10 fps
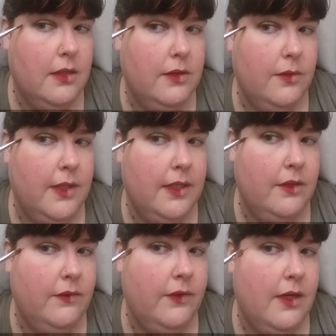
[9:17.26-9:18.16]
So what I
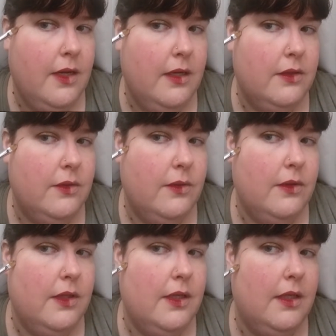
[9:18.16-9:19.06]
do for
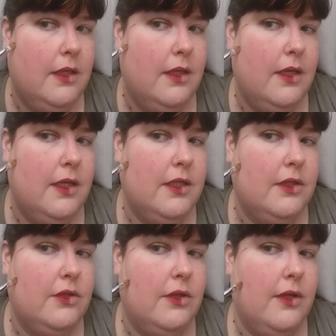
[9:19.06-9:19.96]
contouring, I
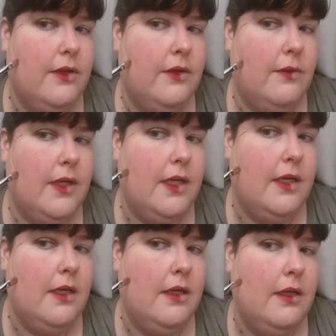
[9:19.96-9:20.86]
just draw
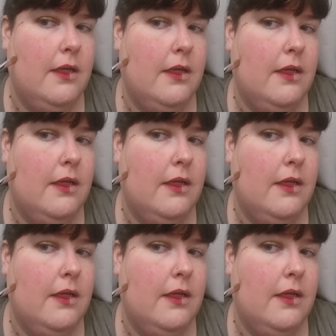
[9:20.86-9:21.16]
3,